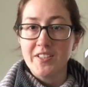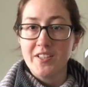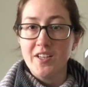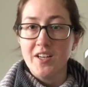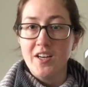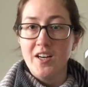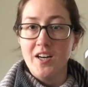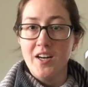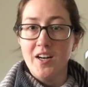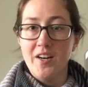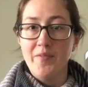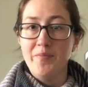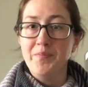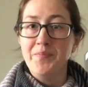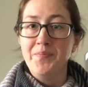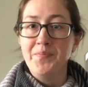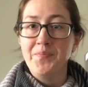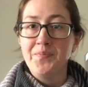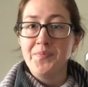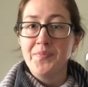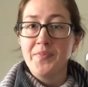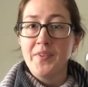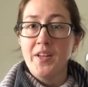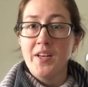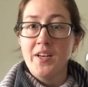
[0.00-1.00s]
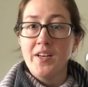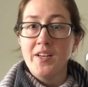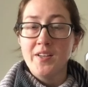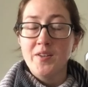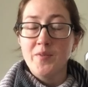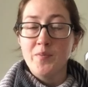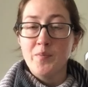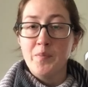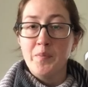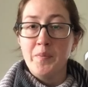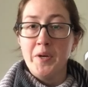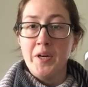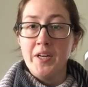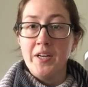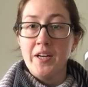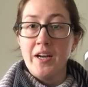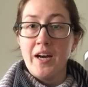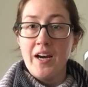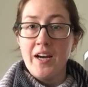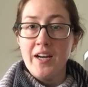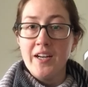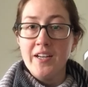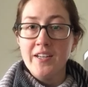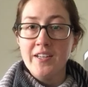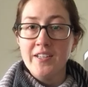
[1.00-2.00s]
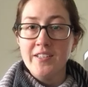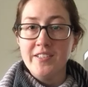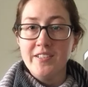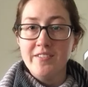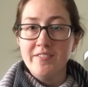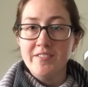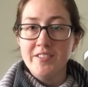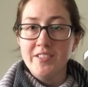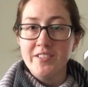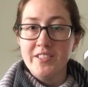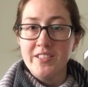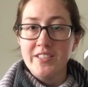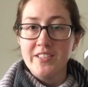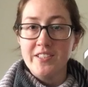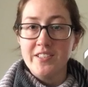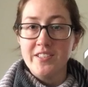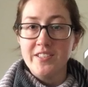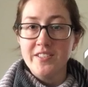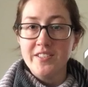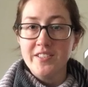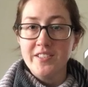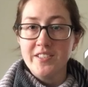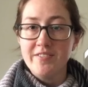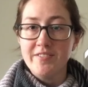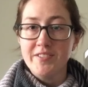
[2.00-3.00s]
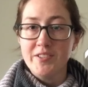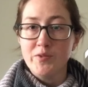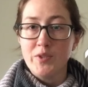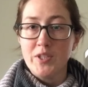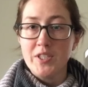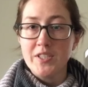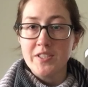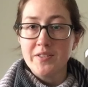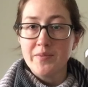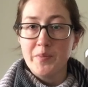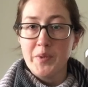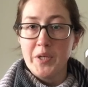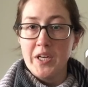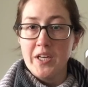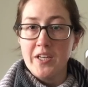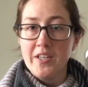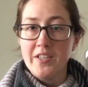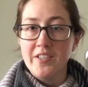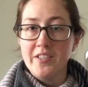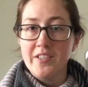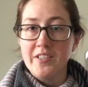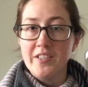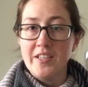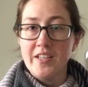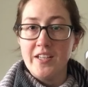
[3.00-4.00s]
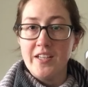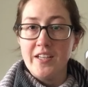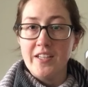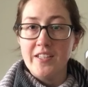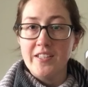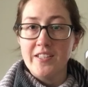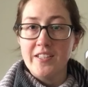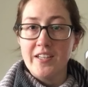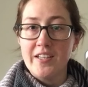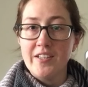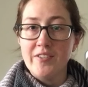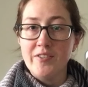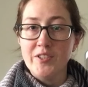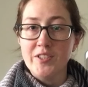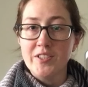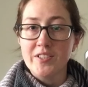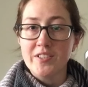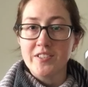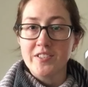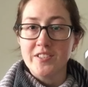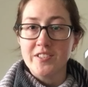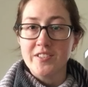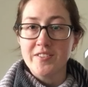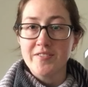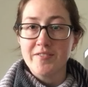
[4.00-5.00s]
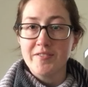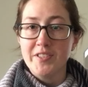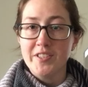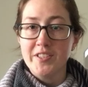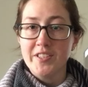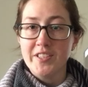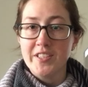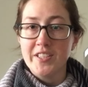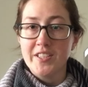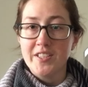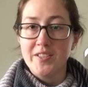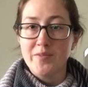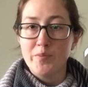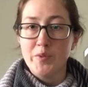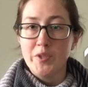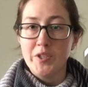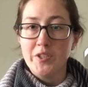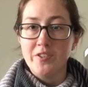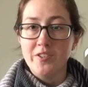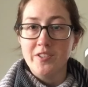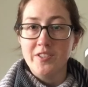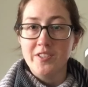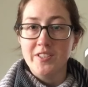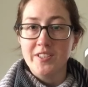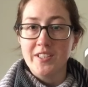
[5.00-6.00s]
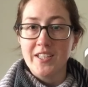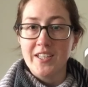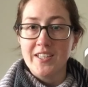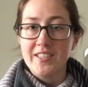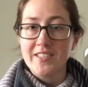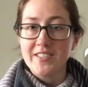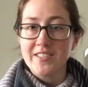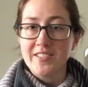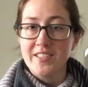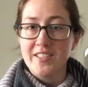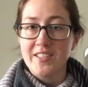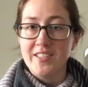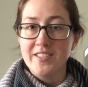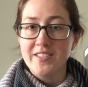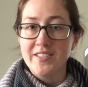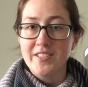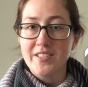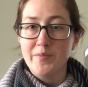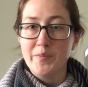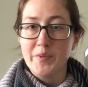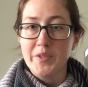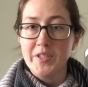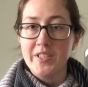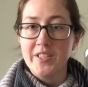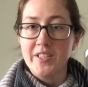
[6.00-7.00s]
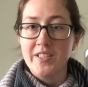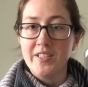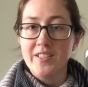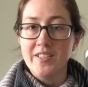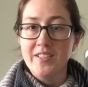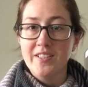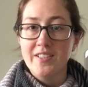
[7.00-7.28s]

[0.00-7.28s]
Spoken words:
But I had never knit a Stephen West pattern, and I was just feeling in the mood to cast on something